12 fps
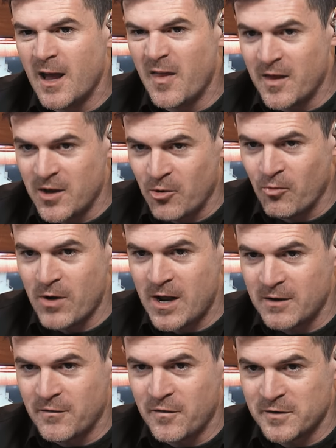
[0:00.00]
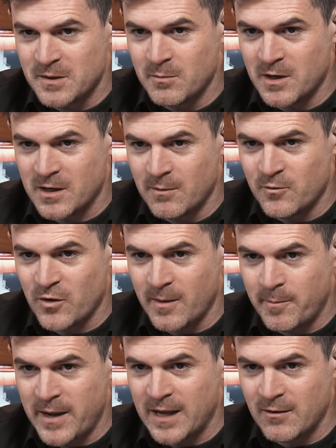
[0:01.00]
and then you're ready for someone to come try
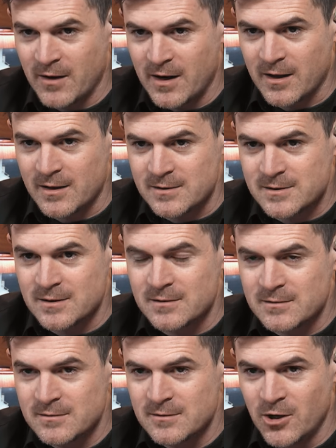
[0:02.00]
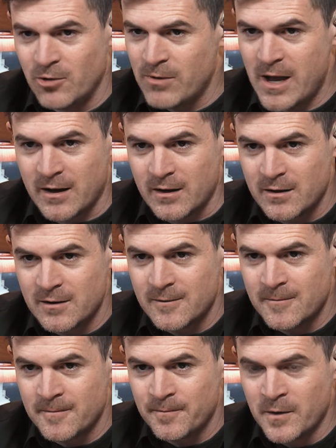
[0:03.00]
to bang their head against it. You're ready.
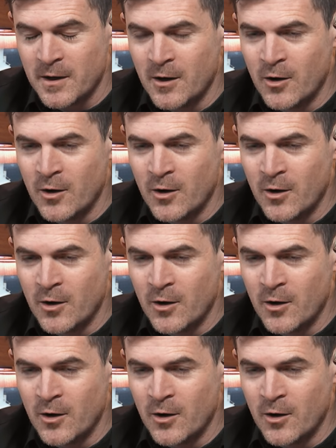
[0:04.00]
Yeah.